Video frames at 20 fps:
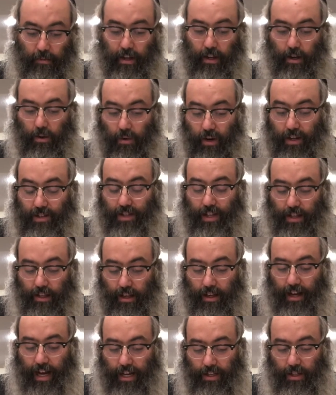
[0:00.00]
was that the
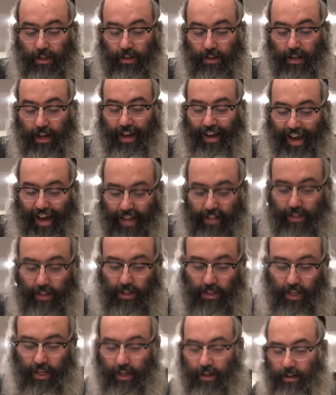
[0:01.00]
chazan had to
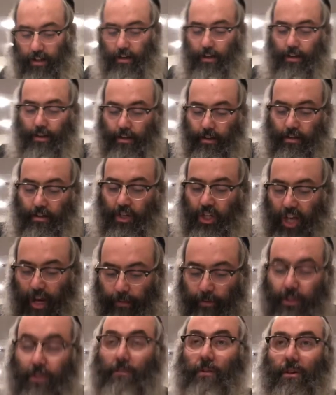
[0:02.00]
sing the
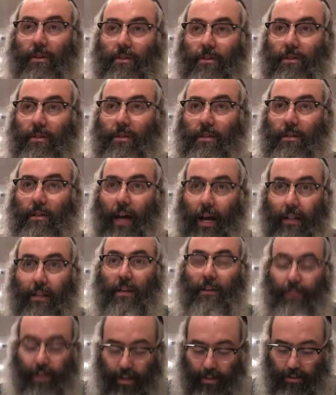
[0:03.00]
Shabbos Zmiros at the
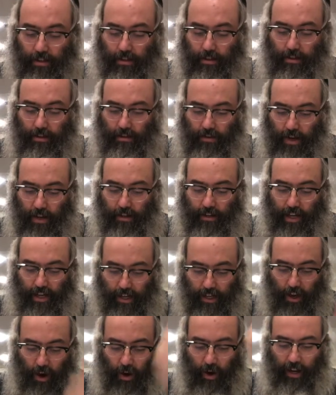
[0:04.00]
event, right? Get
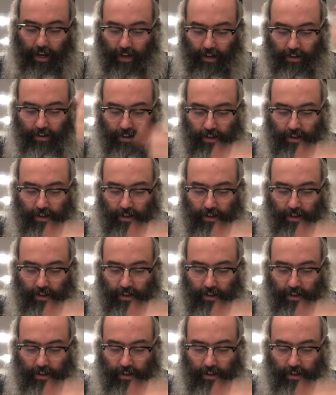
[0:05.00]
it going.